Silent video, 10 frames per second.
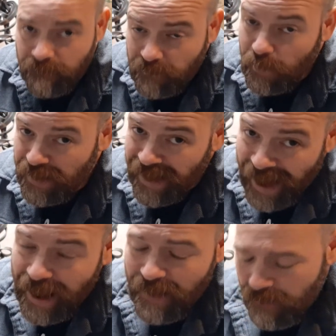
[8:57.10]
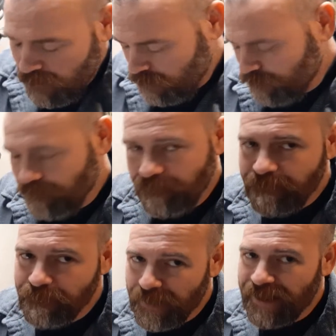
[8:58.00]
Which again
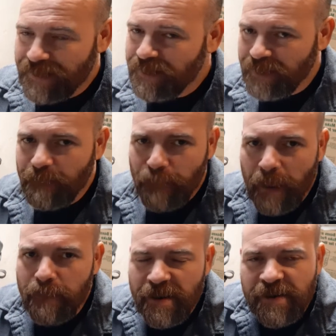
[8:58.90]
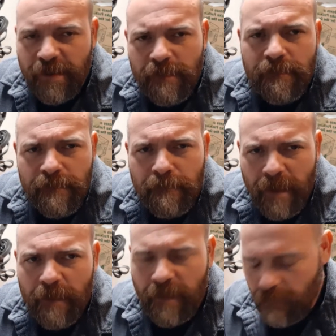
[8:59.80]
means she probably shouldn't
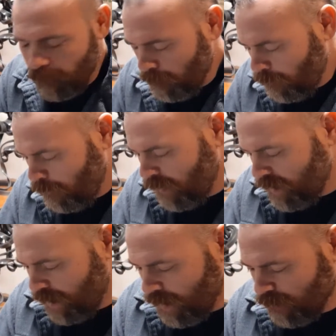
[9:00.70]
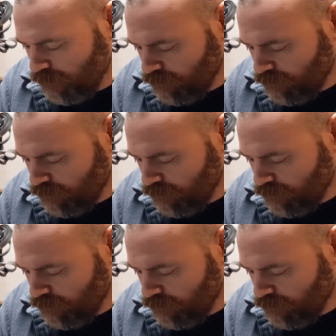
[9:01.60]
marry you. Now,